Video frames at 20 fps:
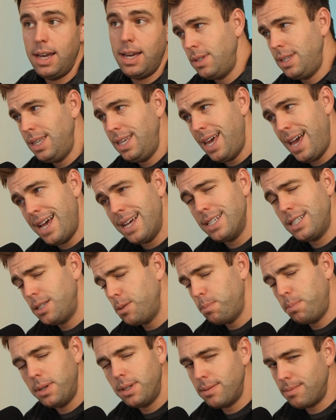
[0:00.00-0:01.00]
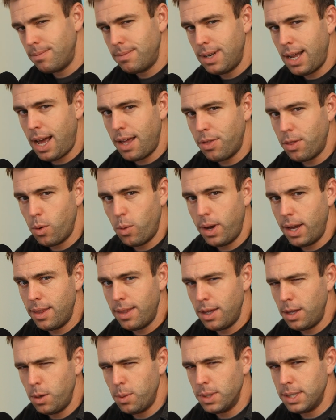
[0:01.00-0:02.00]
Yes, but not the way
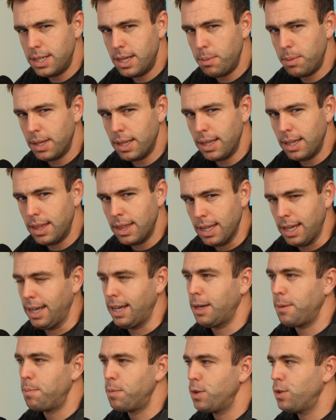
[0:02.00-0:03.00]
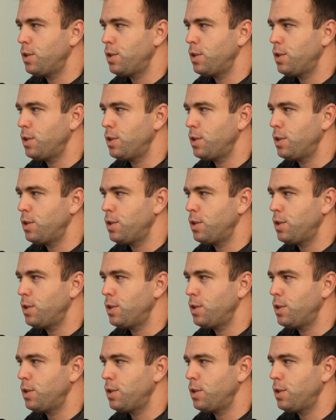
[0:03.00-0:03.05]
that you would typically think.